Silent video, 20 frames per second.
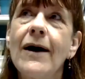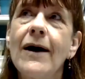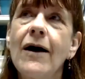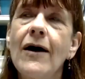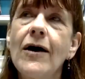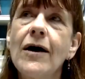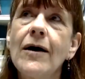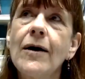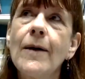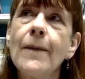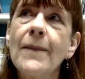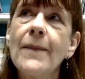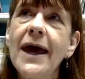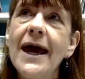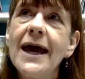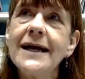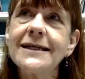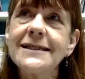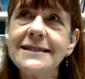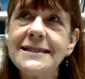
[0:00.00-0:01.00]
um,
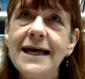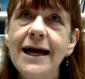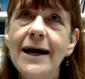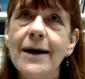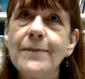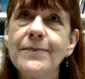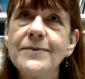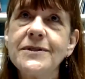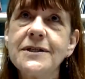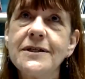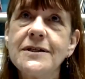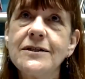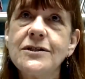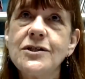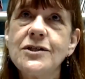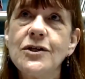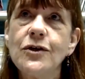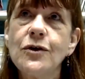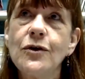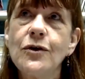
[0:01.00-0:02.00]
except
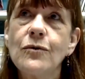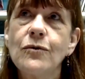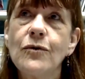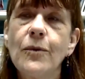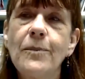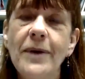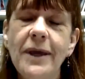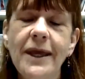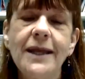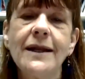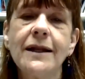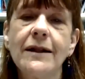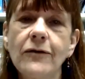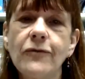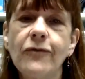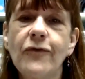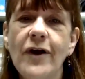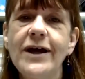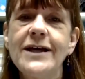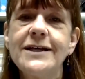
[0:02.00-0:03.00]
to repeat little
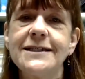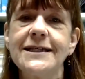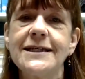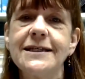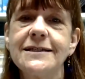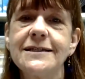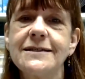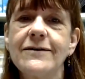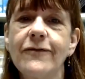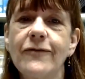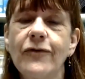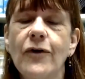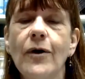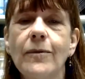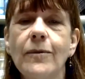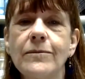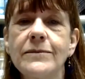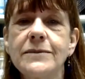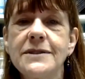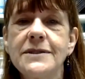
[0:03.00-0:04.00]
phrases
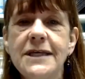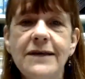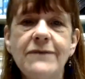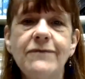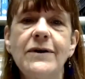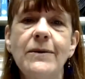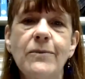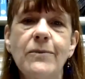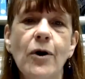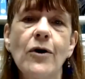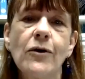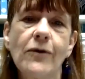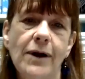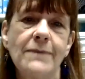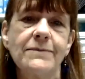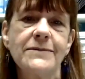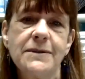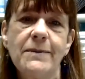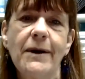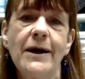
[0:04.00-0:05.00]
from TV
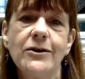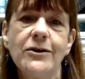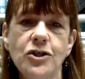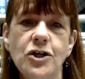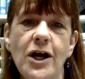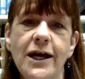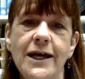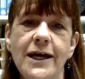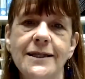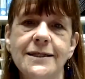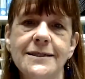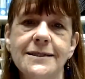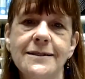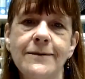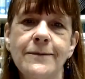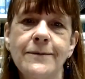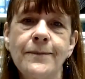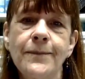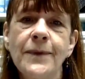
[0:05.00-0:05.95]
programs about trains.